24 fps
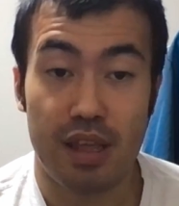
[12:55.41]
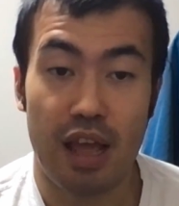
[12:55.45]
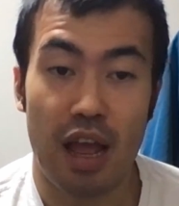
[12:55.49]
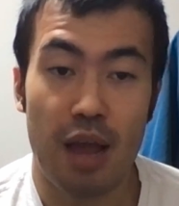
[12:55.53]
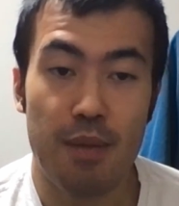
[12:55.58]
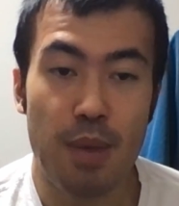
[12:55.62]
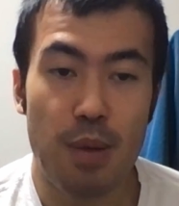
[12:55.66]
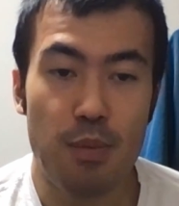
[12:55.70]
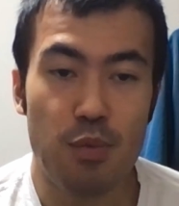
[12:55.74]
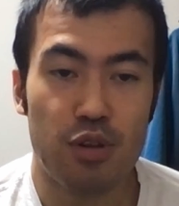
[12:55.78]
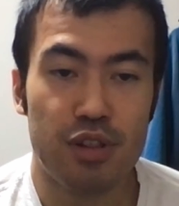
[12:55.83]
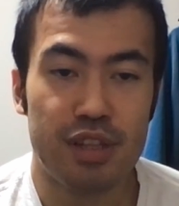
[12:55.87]
I
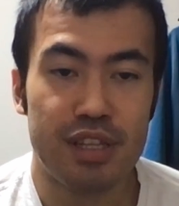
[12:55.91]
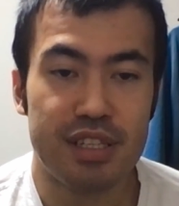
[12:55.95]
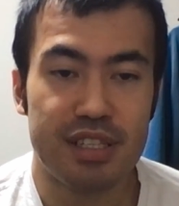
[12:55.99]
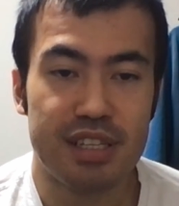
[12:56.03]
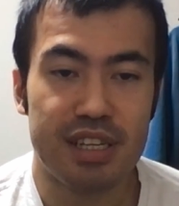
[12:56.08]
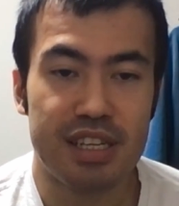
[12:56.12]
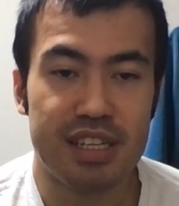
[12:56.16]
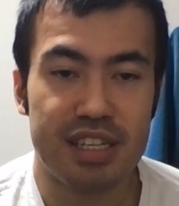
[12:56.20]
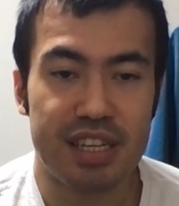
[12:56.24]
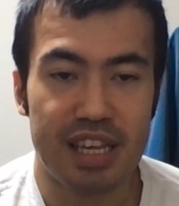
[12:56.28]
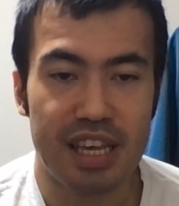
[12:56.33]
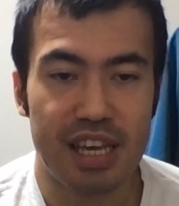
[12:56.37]
remember
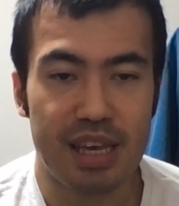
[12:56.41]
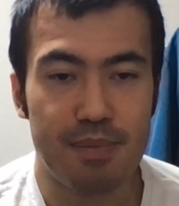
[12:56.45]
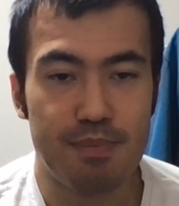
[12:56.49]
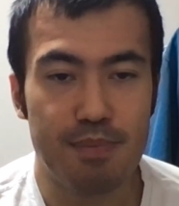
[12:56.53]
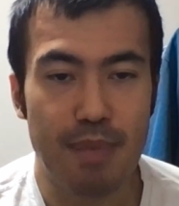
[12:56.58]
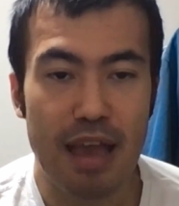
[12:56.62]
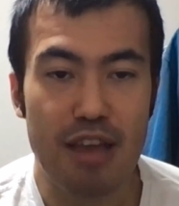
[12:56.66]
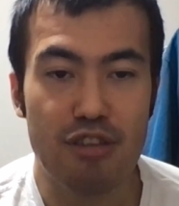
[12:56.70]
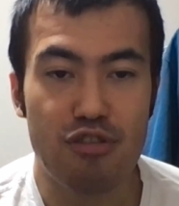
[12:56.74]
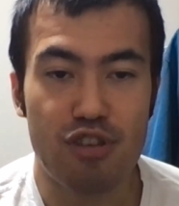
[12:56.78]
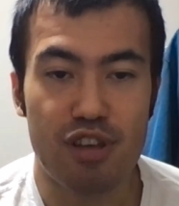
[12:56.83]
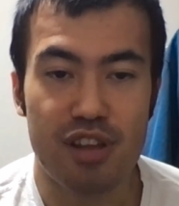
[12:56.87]
listening to him
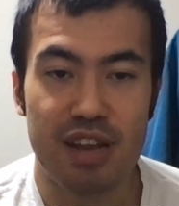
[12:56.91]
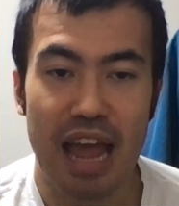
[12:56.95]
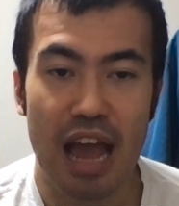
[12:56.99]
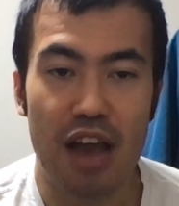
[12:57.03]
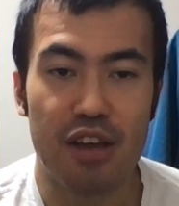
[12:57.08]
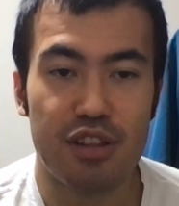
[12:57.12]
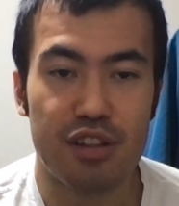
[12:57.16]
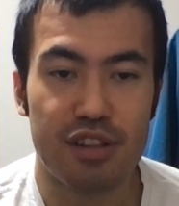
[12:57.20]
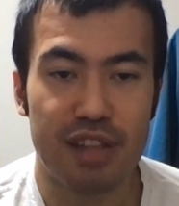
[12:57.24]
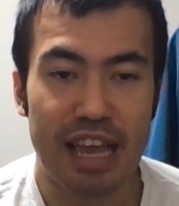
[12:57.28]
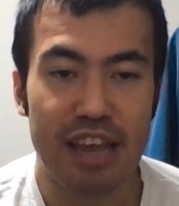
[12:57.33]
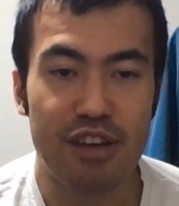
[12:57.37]
mention
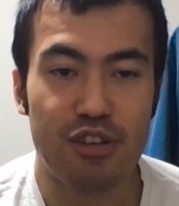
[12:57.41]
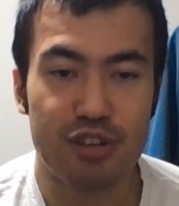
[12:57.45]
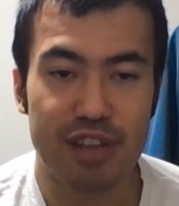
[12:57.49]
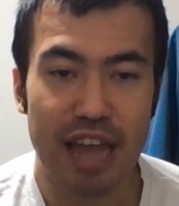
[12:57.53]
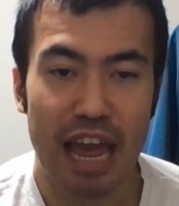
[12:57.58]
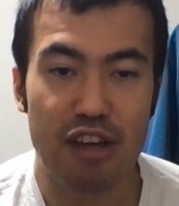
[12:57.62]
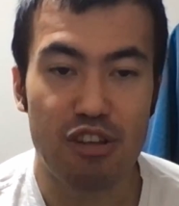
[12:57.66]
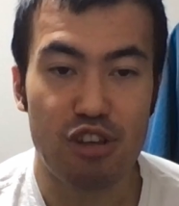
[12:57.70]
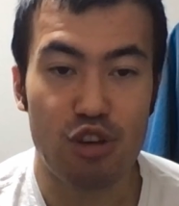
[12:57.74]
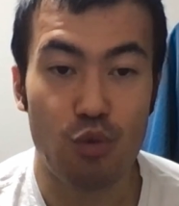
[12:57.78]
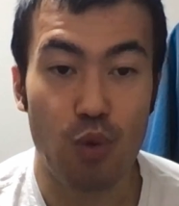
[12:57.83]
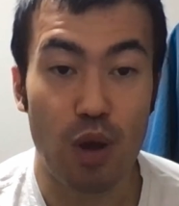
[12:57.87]
how the Lakers
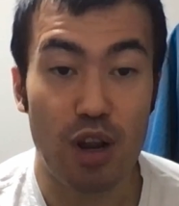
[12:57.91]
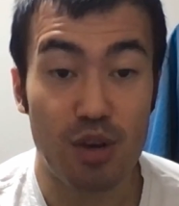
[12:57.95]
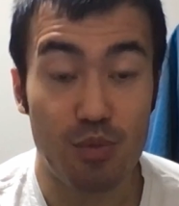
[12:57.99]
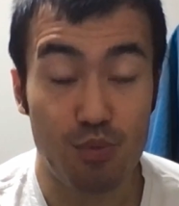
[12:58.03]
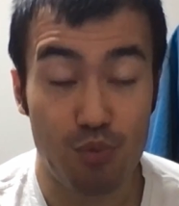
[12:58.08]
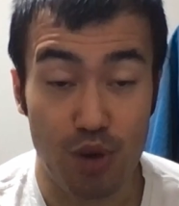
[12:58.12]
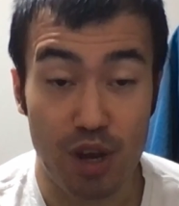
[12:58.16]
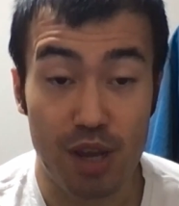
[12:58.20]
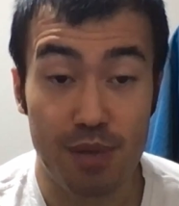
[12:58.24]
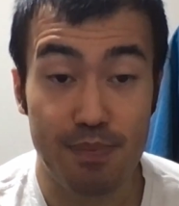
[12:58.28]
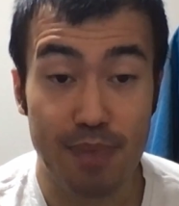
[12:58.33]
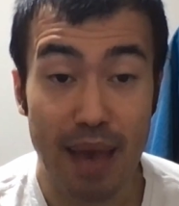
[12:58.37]
actually want to
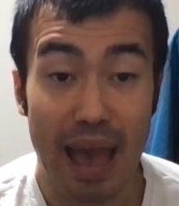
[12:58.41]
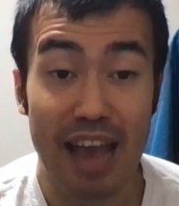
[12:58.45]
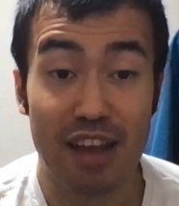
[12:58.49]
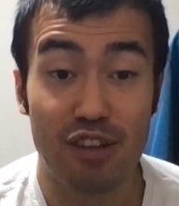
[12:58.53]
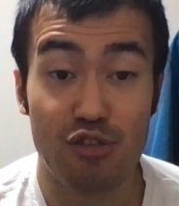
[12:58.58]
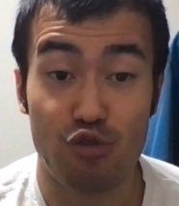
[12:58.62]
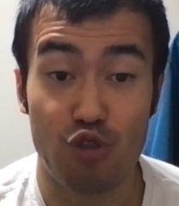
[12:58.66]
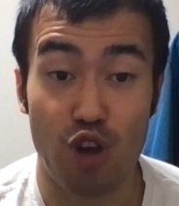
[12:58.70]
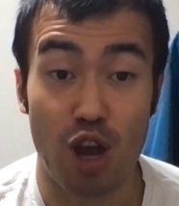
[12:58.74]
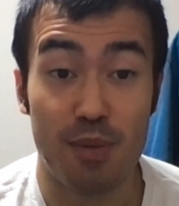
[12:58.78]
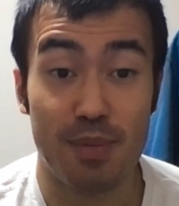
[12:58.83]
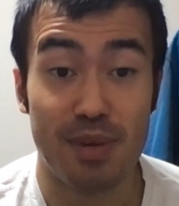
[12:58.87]
bring
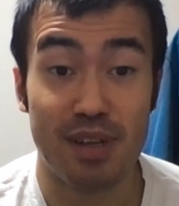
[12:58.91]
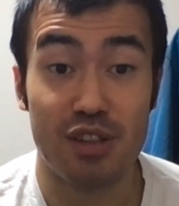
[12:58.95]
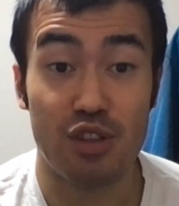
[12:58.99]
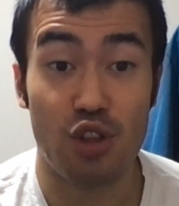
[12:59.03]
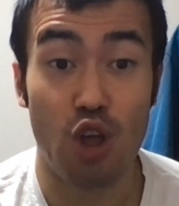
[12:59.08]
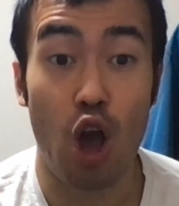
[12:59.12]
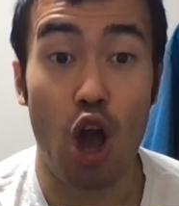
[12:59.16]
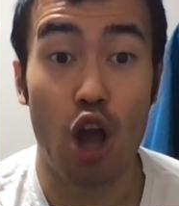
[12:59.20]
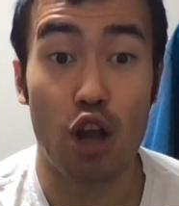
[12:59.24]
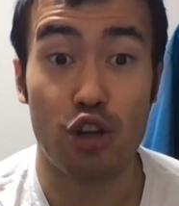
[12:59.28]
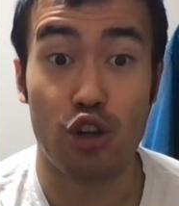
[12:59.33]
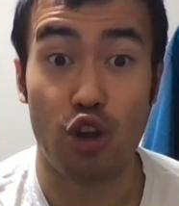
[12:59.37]
back Drummond
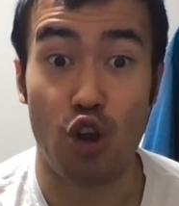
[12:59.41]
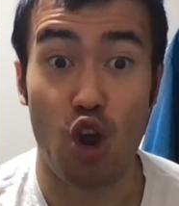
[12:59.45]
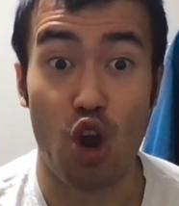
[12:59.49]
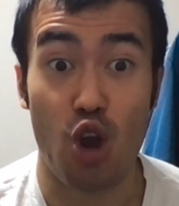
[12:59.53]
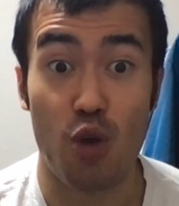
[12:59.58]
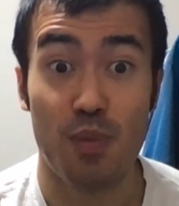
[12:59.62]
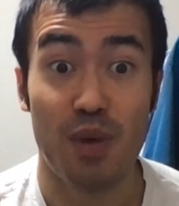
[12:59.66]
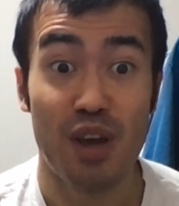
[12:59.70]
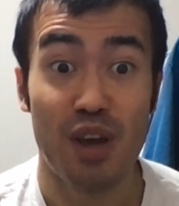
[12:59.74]
long term.